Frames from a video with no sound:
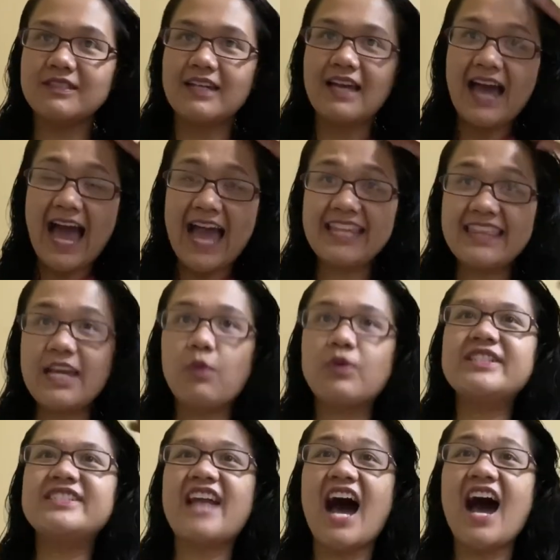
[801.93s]
I think
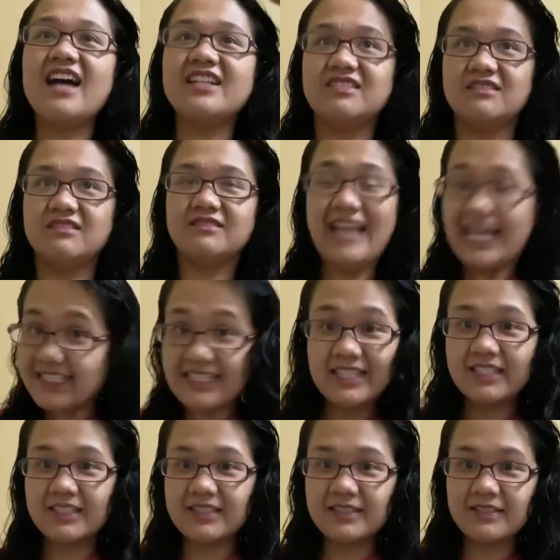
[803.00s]
we're done. That's
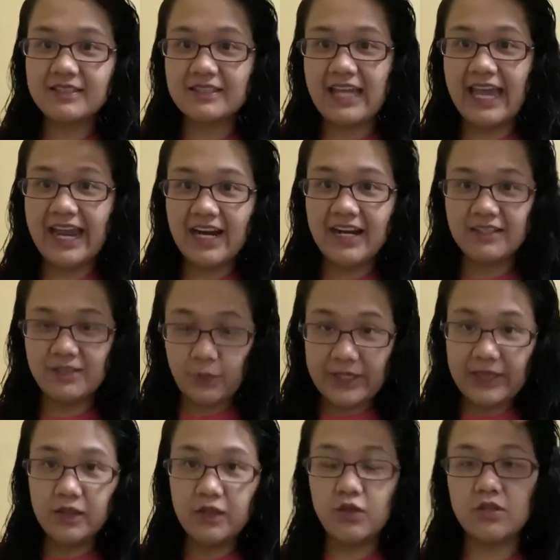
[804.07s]
the hair, the
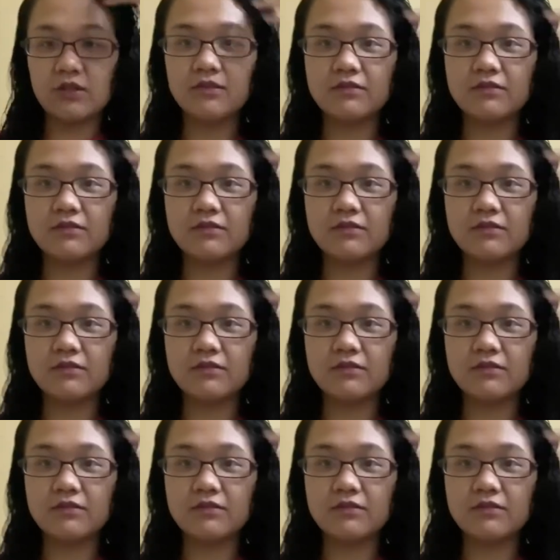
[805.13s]
wet look.